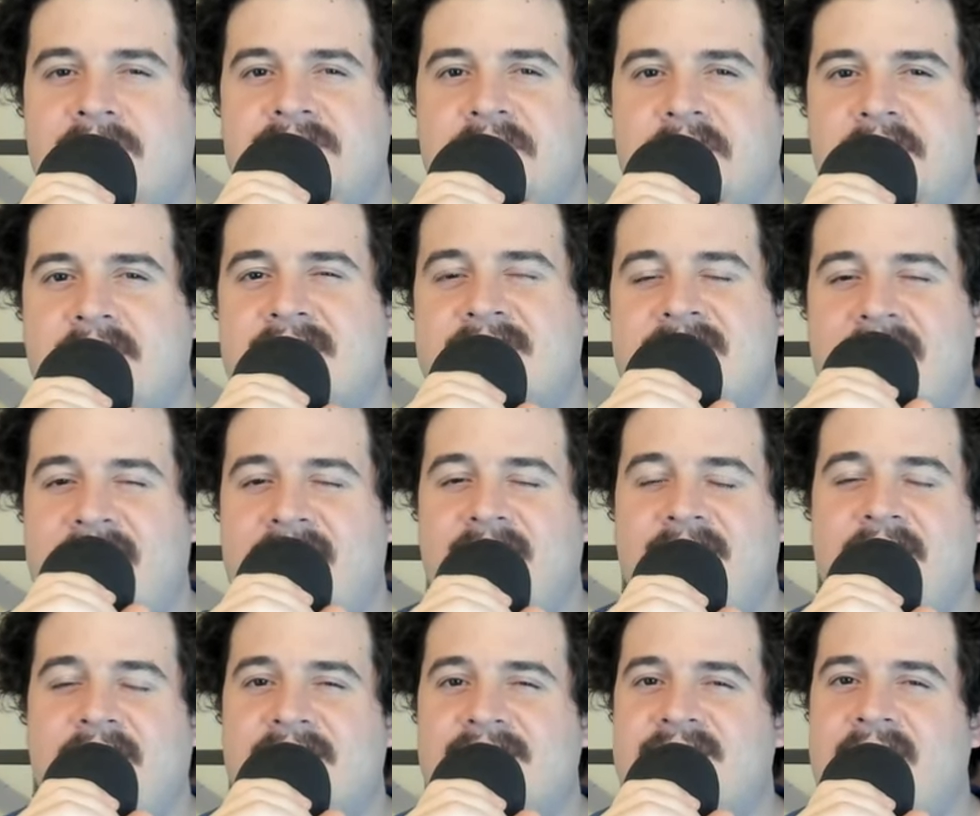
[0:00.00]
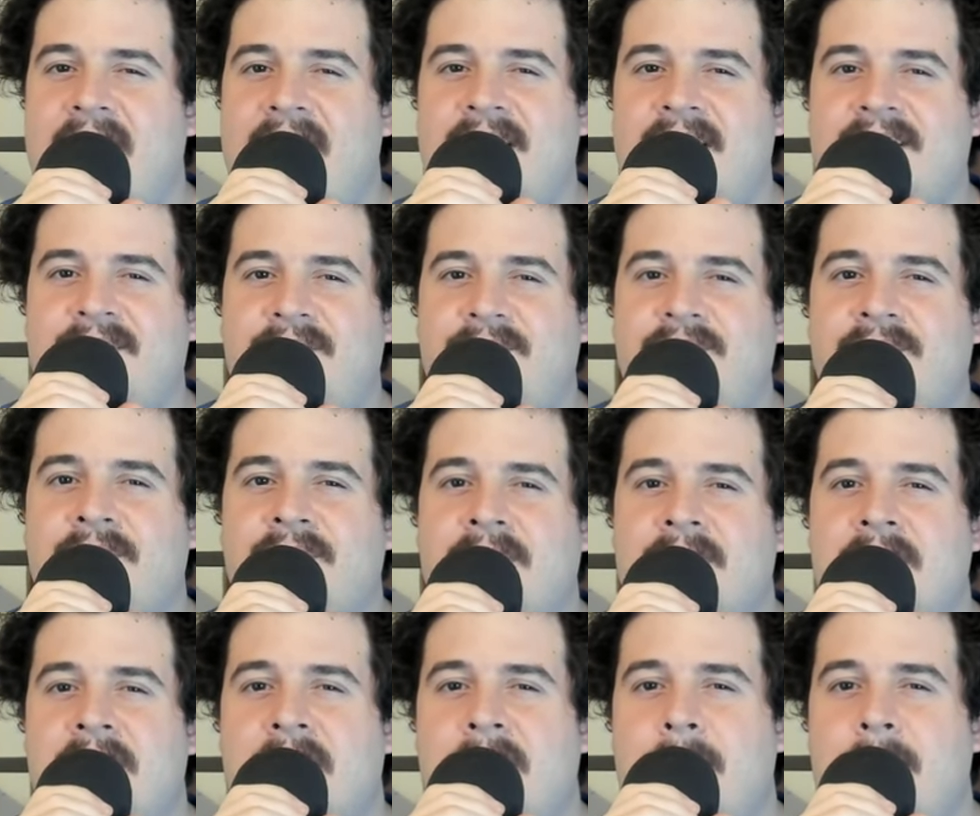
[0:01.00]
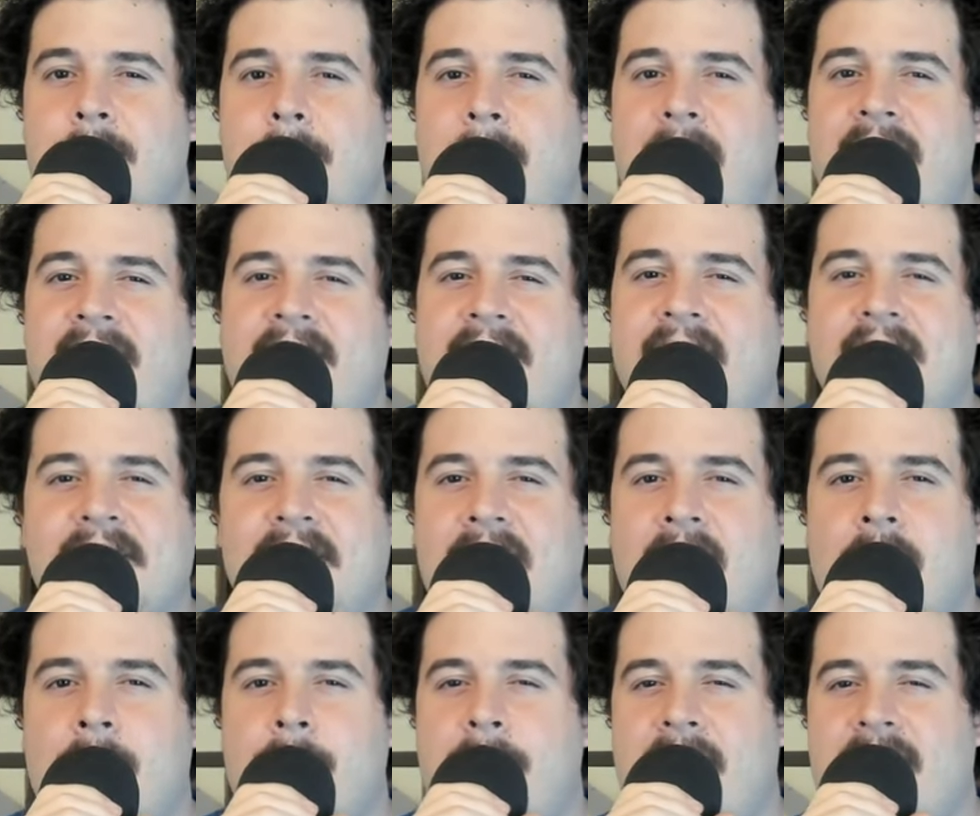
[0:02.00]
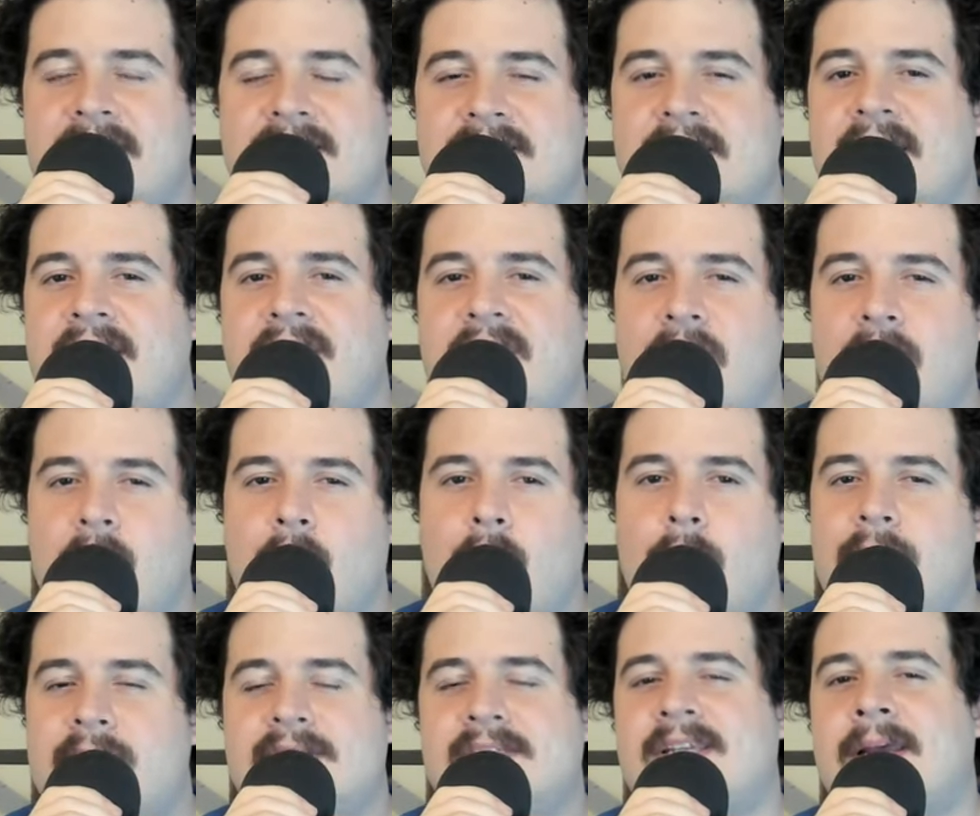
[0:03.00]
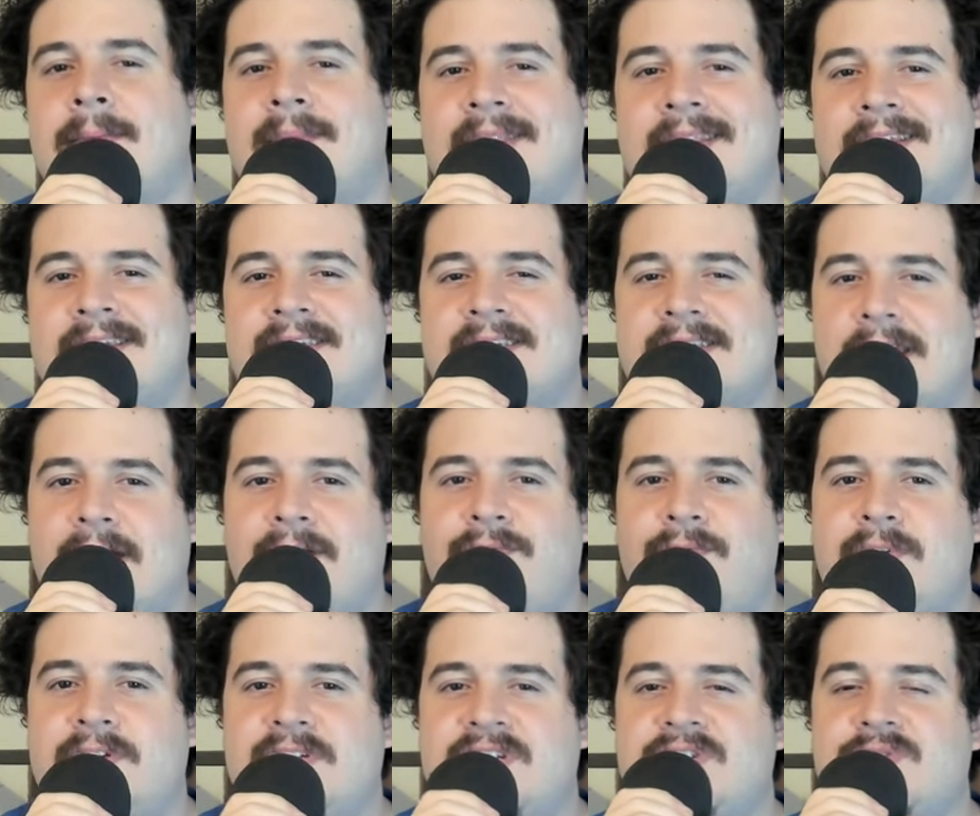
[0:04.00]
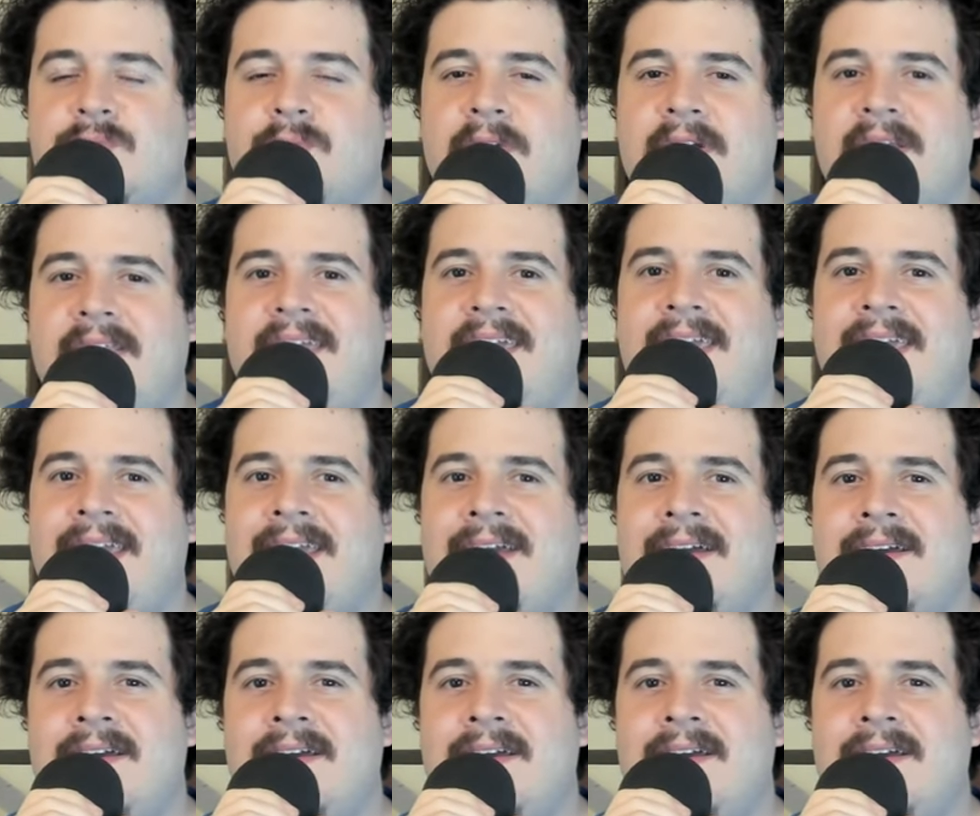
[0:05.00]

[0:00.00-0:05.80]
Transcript: They're just kind of making it up as they go with some of this stuff, which is really